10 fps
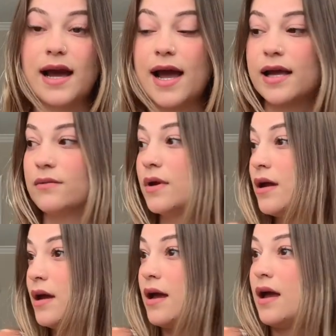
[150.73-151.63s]

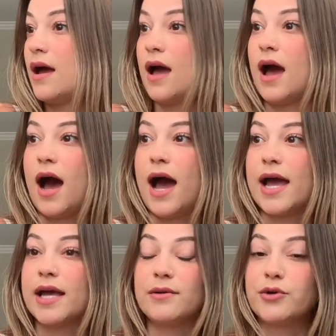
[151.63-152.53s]

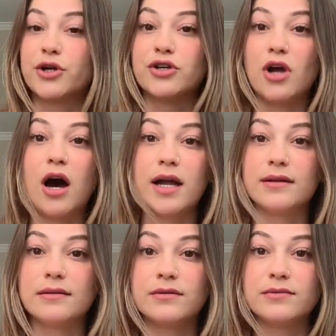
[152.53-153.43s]
I could
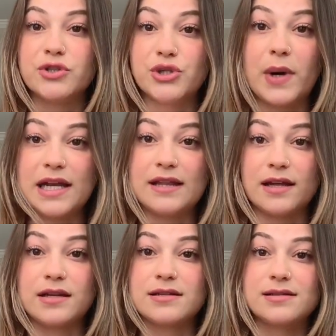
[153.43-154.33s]
not do
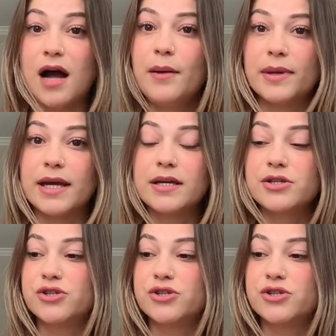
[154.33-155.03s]
anything to stop it.